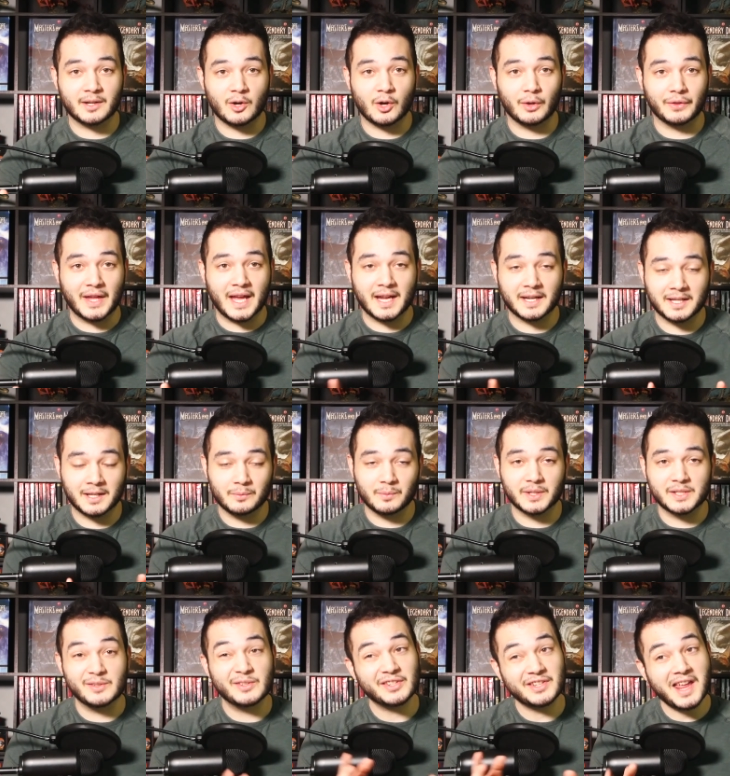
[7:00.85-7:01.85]
and all that, and
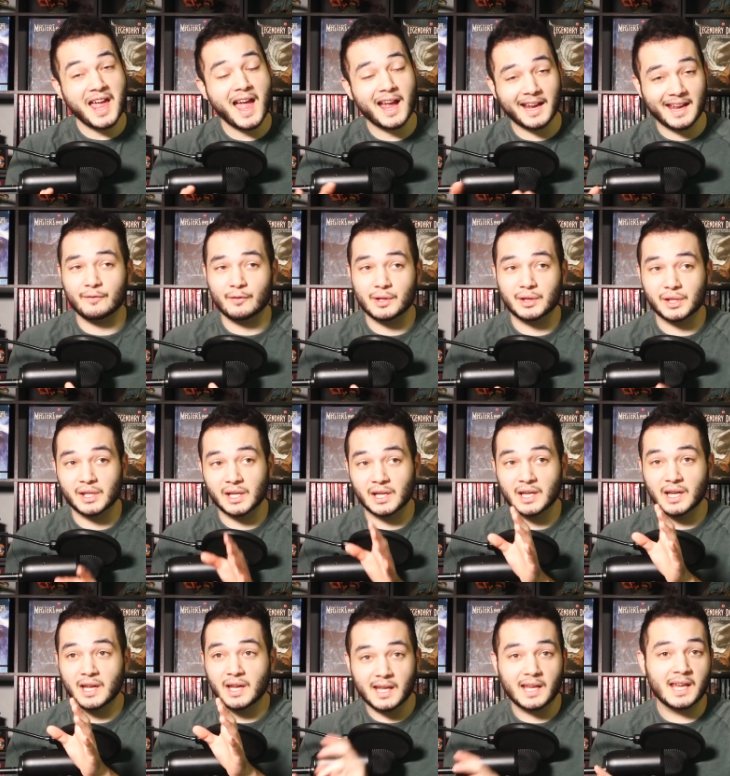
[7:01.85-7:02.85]
when you stack
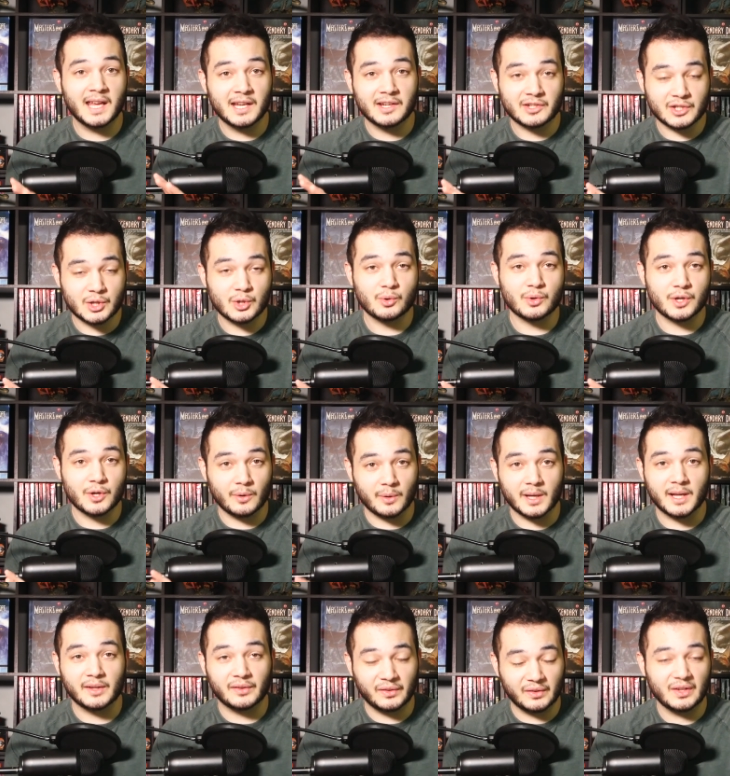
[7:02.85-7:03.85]
everything into your
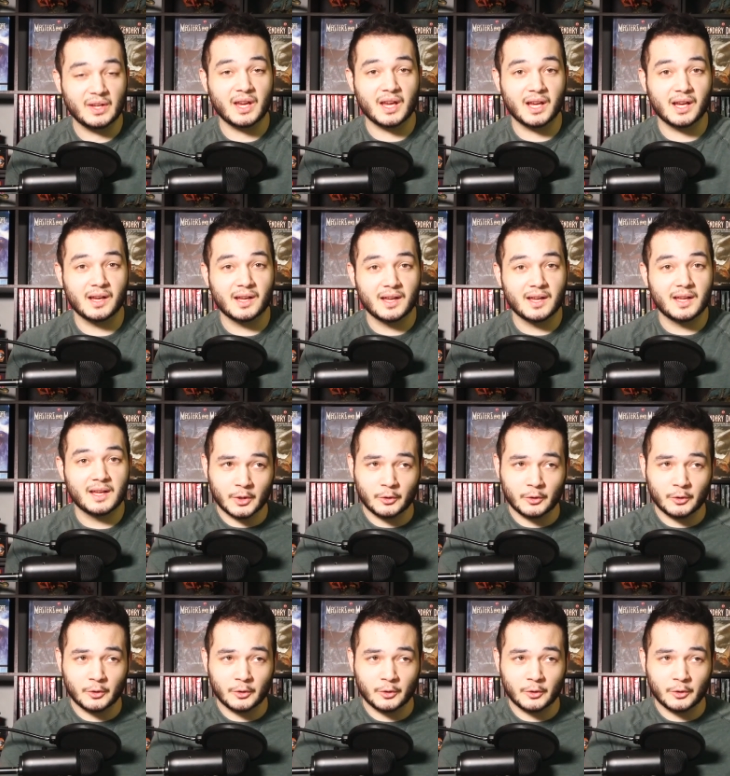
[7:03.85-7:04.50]
AC,